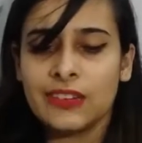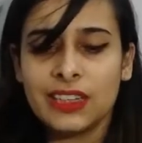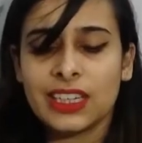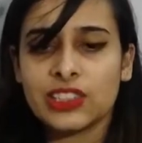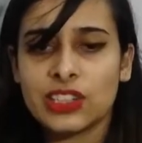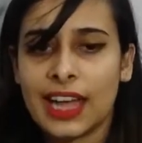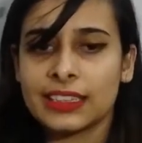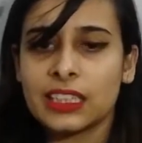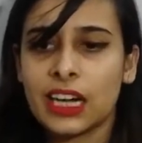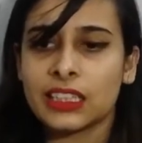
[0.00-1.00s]
We can try
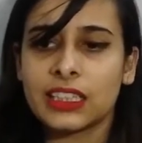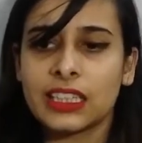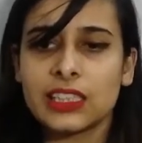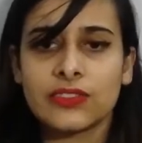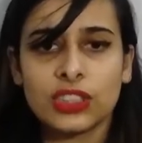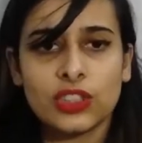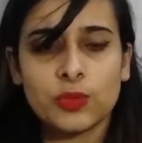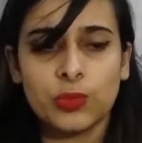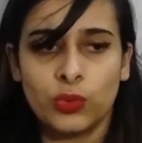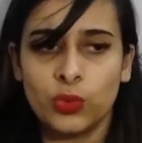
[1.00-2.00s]
the cut crease with the
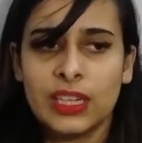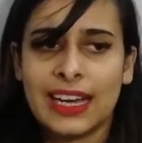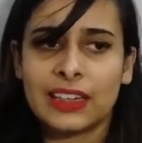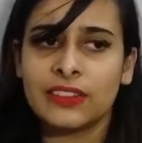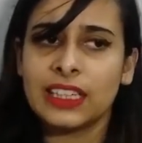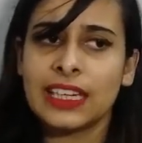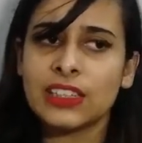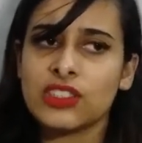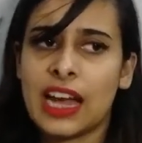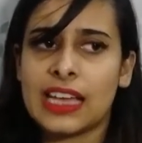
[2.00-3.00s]
spoon, and we
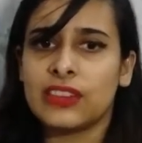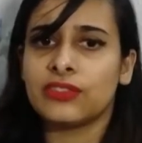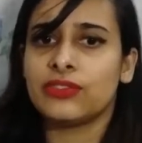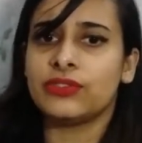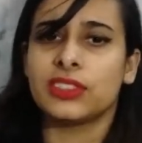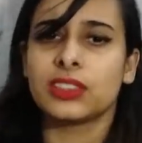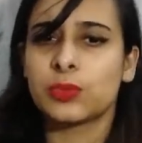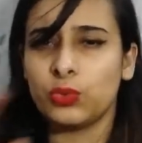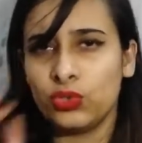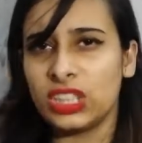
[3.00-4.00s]
can try if the
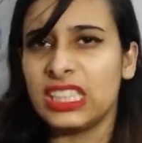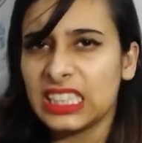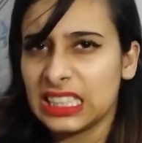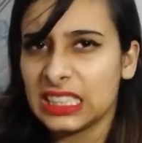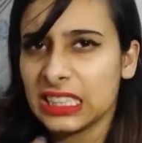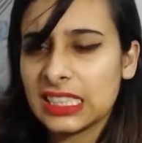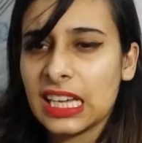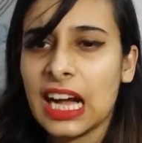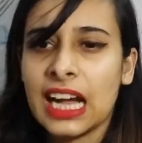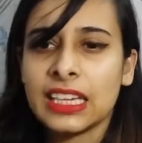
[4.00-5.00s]
spoon really curls
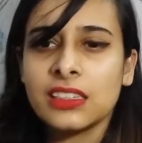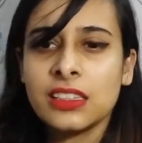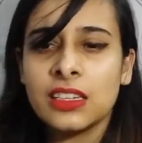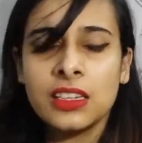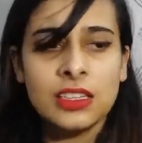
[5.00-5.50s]
the eyes.